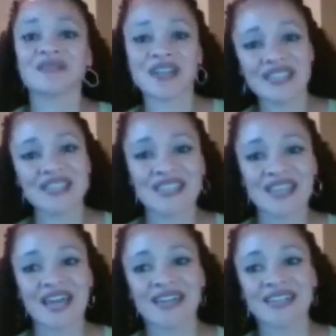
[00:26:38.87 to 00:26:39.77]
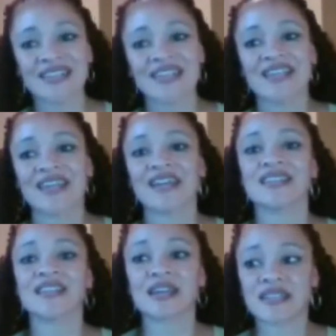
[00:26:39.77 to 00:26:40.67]
runs into Stannis, and
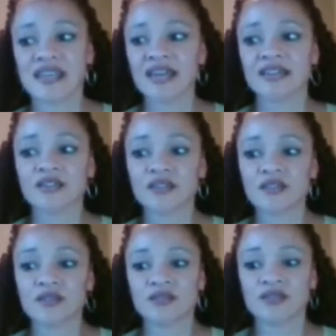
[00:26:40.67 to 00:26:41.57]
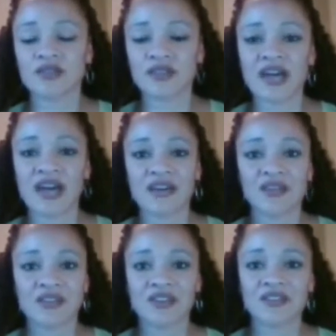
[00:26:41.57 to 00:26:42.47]
he's like, "Stannis, dude, you're
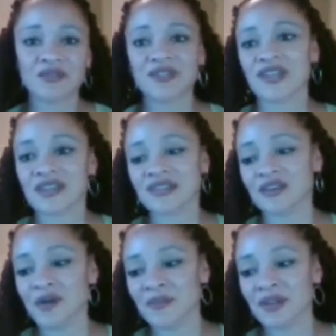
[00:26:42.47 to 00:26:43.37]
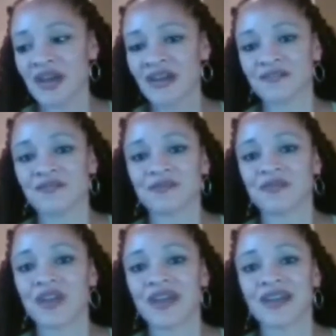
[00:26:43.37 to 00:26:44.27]
alive. I thought you were dead. No, I'm alive,
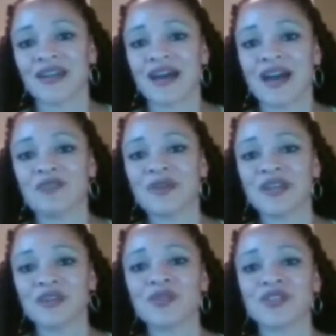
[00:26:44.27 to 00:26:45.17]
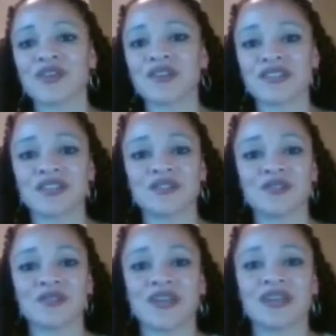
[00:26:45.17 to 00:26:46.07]
and I'll make you a Stark
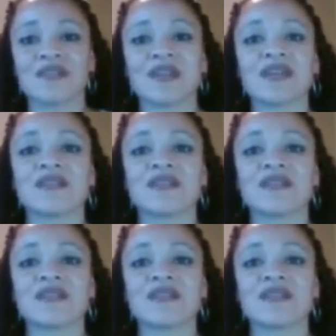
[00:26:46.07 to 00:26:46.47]
still." And